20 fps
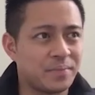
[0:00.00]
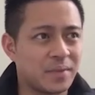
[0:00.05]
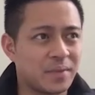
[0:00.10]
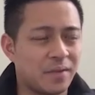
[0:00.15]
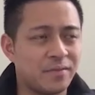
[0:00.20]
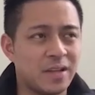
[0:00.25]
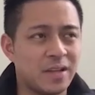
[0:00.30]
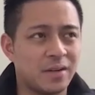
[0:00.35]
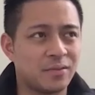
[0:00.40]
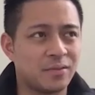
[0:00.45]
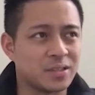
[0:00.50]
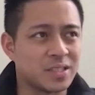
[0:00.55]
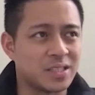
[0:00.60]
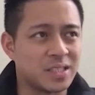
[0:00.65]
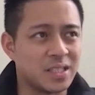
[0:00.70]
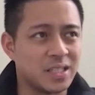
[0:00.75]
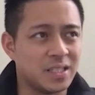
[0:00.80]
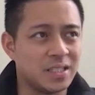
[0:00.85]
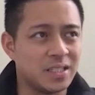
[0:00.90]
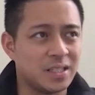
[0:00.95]
I've never
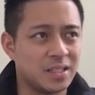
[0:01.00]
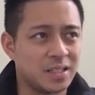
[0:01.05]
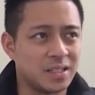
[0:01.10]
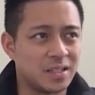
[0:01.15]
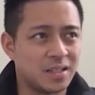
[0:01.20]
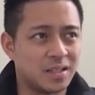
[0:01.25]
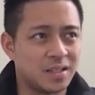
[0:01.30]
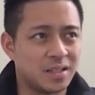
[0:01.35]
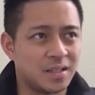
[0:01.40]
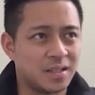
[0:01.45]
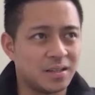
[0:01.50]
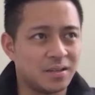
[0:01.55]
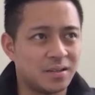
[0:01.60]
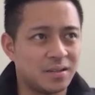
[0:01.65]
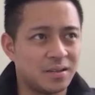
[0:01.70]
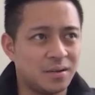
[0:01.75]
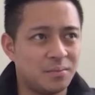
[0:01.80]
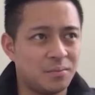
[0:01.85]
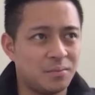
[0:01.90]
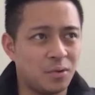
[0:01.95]
seen uh,
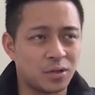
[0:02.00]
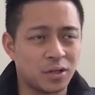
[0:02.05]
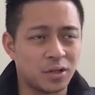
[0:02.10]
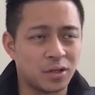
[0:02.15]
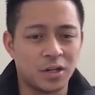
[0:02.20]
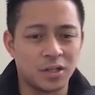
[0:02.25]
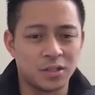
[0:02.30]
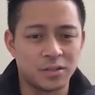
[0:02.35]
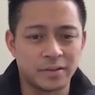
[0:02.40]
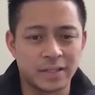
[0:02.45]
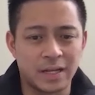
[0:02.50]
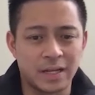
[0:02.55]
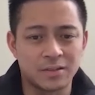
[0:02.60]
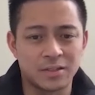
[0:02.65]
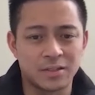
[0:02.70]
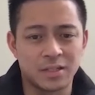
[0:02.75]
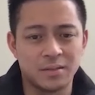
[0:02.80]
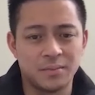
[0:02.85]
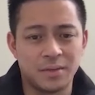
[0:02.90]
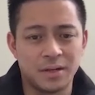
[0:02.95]
more than
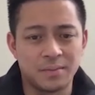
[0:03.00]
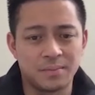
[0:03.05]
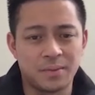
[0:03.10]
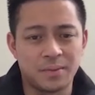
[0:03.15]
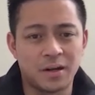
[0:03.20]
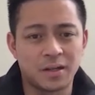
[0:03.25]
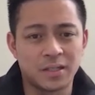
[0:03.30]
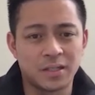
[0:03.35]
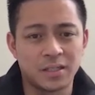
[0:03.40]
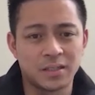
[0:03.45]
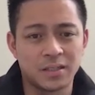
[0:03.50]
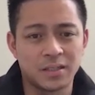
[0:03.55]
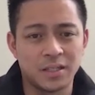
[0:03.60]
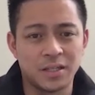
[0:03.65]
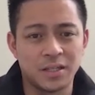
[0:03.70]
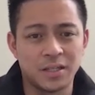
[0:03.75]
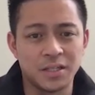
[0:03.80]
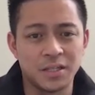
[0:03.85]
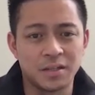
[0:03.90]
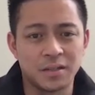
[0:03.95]
100,000 in my pocket
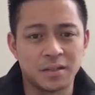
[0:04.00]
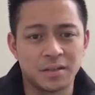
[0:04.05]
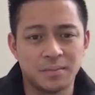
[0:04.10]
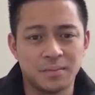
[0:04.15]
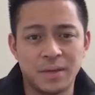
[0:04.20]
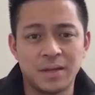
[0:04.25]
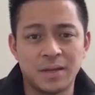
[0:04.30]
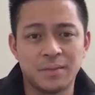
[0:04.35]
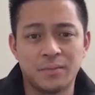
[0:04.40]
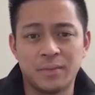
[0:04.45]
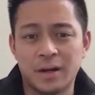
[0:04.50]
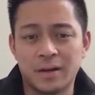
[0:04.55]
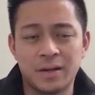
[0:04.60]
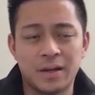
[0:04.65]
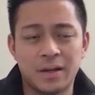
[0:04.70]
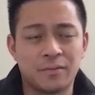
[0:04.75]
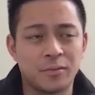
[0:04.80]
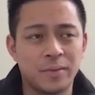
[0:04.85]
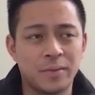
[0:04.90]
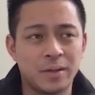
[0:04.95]
in a year. Made I
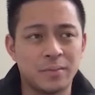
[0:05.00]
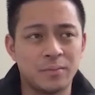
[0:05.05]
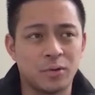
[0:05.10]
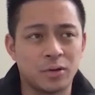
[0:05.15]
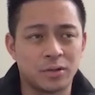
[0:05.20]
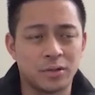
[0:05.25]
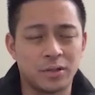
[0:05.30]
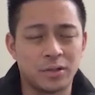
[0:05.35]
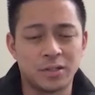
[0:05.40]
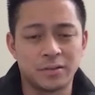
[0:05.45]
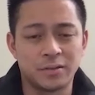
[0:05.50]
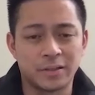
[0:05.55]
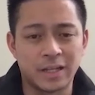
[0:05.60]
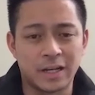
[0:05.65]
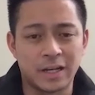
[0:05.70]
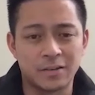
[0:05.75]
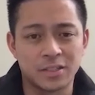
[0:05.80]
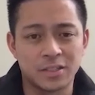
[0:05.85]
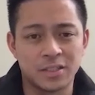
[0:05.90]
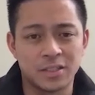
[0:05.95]
never made more than
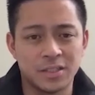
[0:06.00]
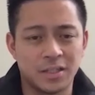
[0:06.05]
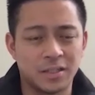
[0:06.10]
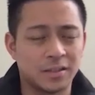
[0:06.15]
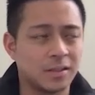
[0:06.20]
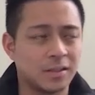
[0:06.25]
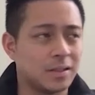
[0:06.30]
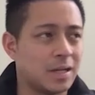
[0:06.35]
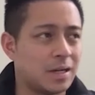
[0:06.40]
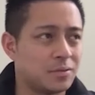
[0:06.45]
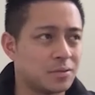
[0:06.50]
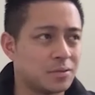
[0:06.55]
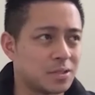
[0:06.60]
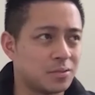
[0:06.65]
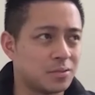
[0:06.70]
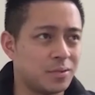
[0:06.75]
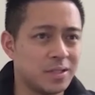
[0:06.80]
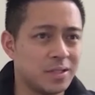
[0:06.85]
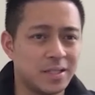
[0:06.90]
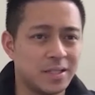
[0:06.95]
100,000 until I
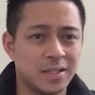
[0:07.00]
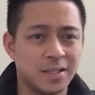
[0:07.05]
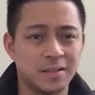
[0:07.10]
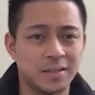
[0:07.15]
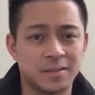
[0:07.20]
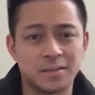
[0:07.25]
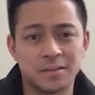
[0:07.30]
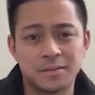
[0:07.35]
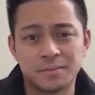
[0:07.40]
was 28.